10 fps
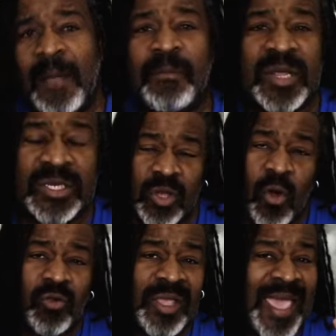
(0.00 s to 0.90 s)
but it's
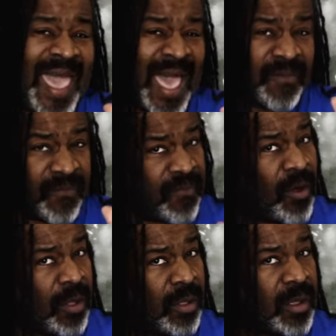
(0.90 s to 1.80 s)
only half
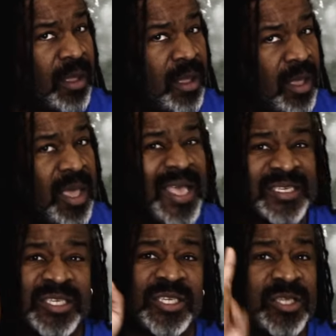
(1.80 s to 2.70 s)
full, it
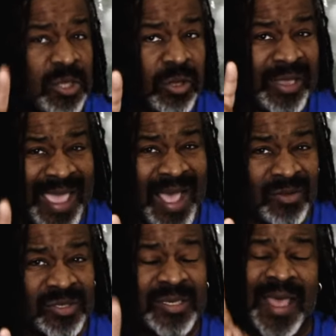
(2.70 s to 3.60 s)
still
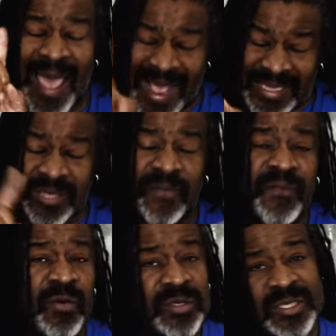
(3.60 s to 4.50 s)
counts as the
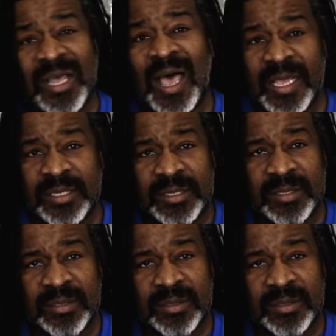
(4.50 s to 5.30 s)
full size.